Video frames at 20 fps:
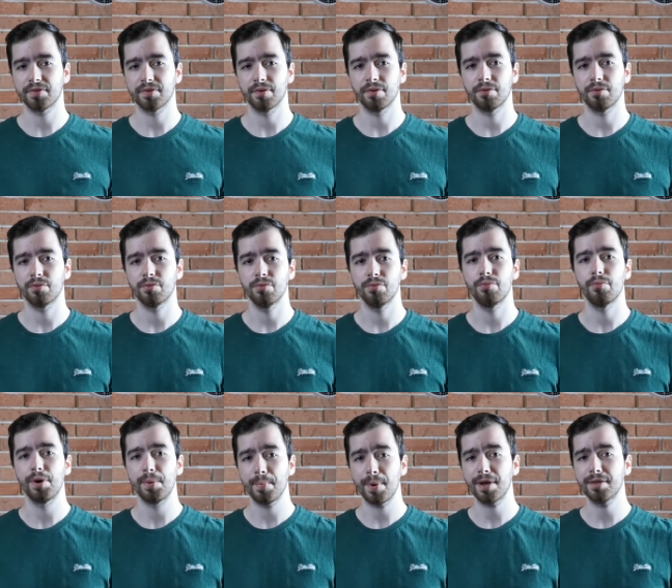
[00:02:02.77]
Prosser,
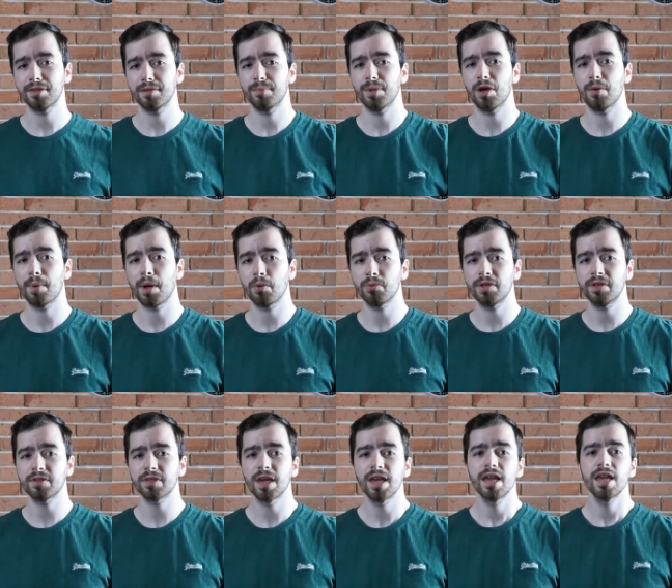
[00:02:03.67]
who reminded me about
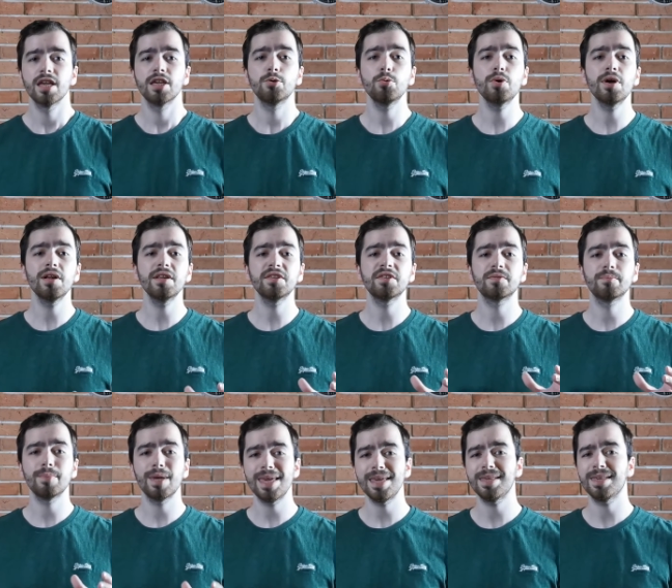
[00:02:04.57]
this, Google
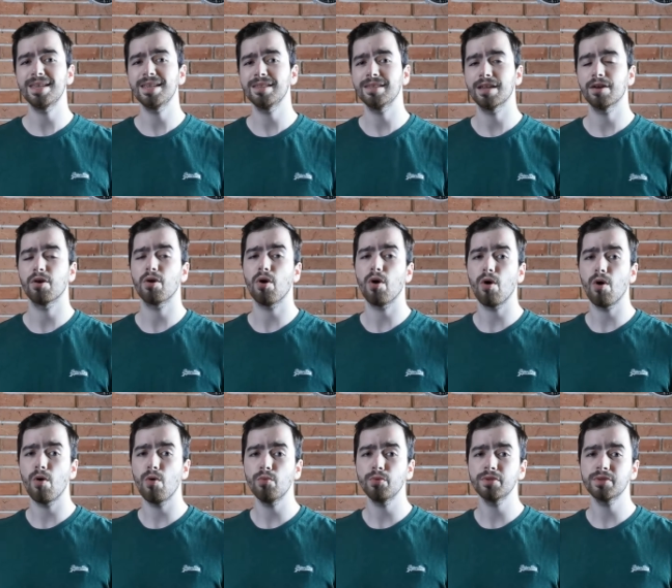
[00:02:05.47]
is making their
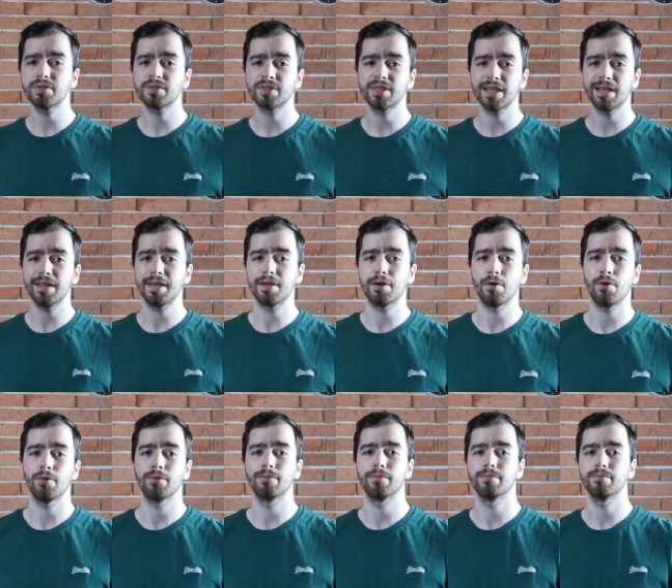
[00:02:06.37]
own
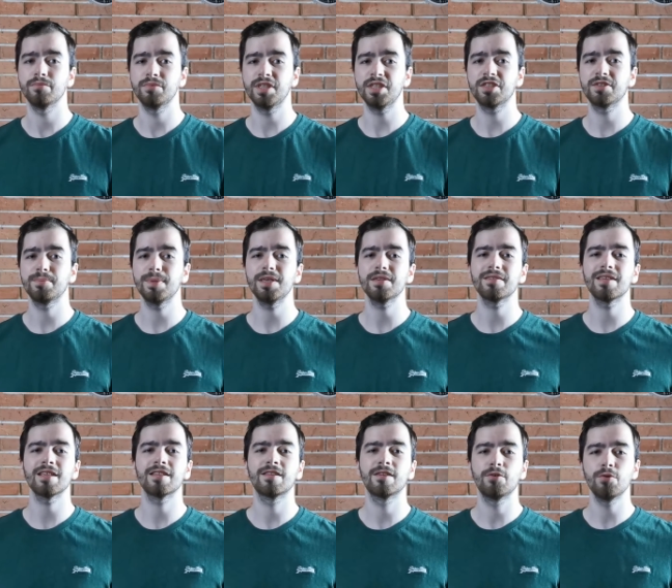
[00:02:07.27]
silicon. This
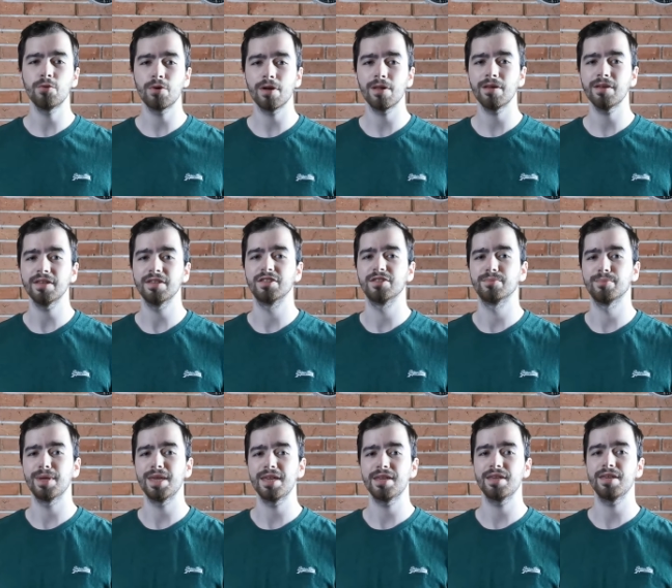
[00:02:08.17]
means that Google
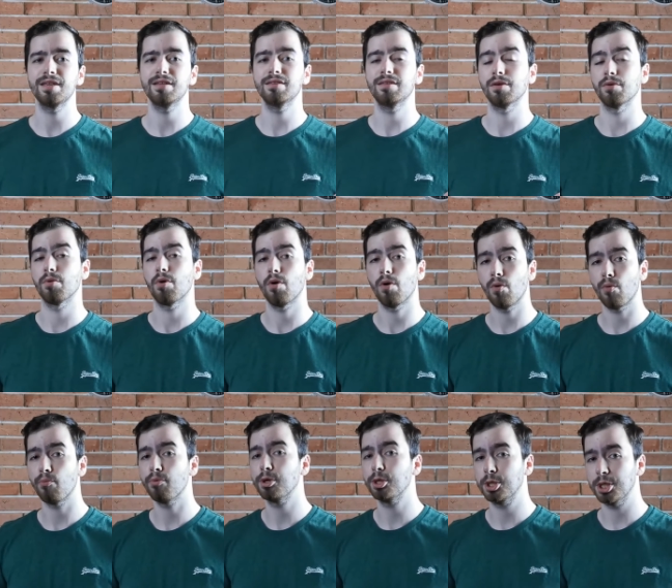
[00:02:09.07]
is making their
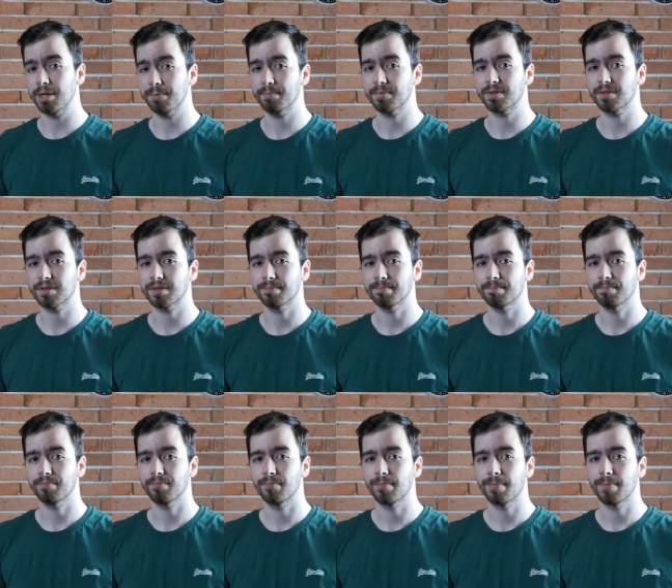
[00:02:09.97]
own chips.